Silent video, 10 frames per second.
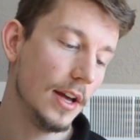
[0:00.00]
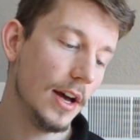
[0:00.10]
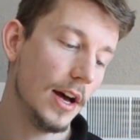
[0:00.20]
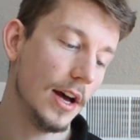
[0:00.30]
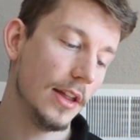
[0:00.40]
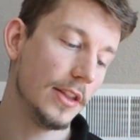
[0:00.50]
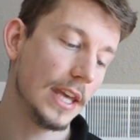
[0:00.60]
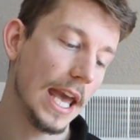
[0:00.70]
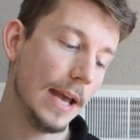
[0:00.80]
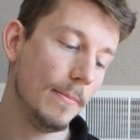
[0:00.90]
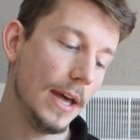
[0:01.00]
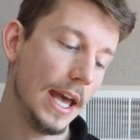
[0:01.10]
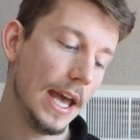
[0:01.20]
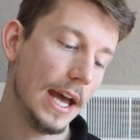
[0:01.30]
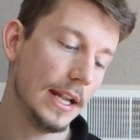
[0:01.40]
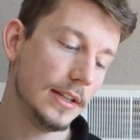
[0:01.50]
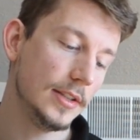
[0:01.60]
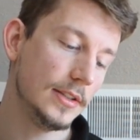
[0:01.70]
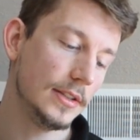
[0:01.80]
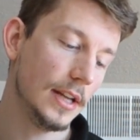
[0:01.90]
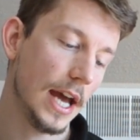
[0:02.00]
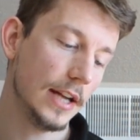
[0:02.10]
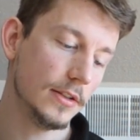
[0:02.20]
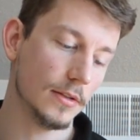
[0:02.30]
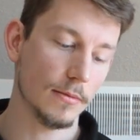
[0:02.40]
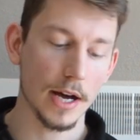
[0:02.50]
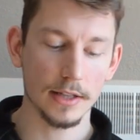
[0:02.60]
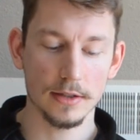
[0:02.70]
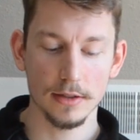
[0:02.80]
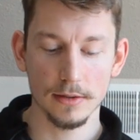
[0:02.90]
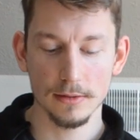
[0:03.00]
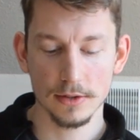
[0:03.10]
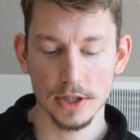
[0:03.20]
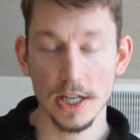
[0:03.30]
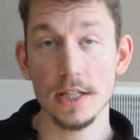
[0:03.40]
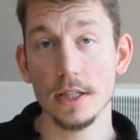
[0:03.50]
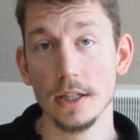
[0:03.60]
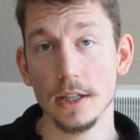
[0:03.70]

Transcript: the game, and I don't want to cheat.